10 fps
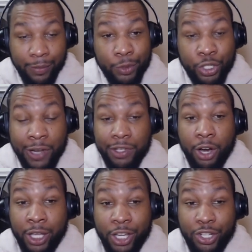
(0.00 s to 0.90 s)
Steve
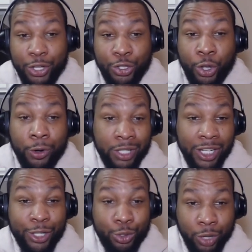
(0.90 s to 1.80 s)
Sarkisian is
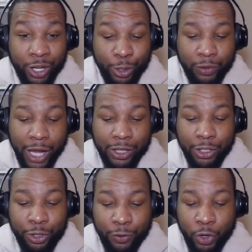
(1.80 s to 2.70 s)
13-12 at the
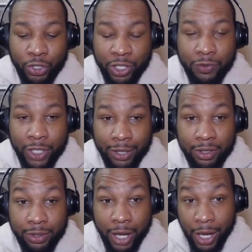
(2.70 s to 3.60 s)
University of
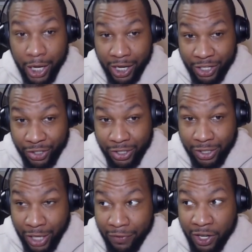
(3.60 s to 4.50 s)
Texas. And in
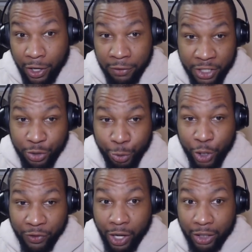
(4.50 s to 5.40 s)
7 of his
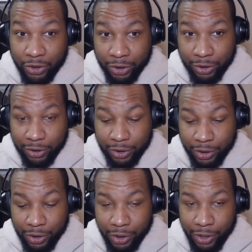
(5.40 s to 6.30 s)
12 losses,
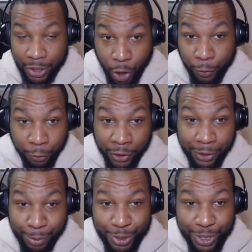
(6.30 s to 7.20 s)
it's over
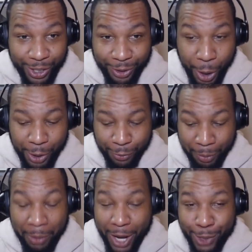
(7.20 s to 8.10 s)
50%, right, for
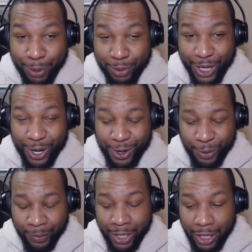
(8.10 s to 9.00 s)
my math people at home,
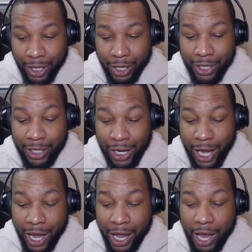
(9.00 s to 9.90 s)
they
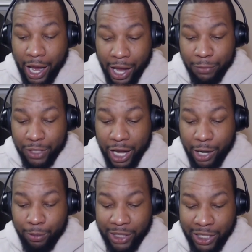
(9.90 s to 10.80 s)
had a
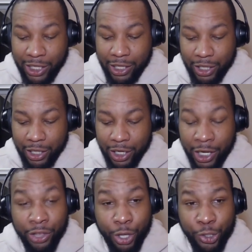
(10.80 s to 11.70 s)
halftime lead
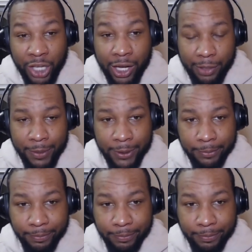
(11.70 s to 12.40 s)
in those games.